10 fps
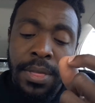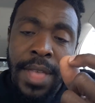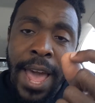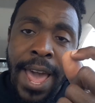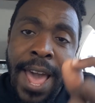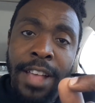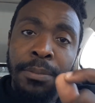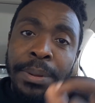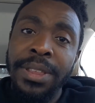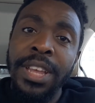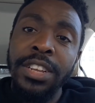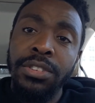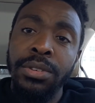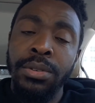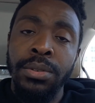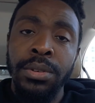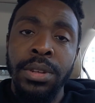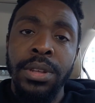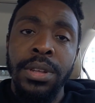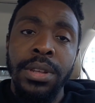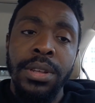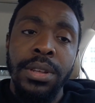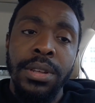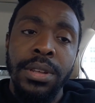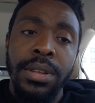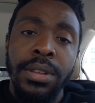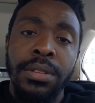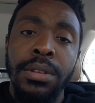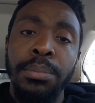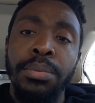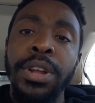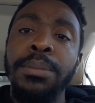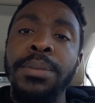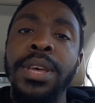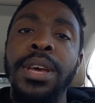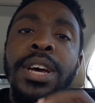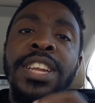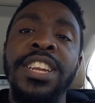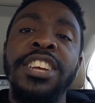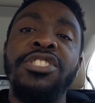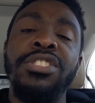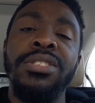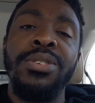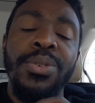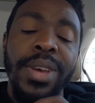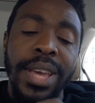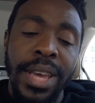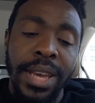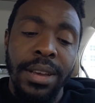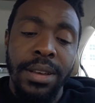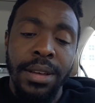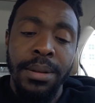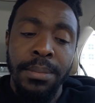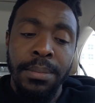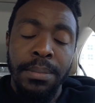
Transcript: that has potential to bring me additional income.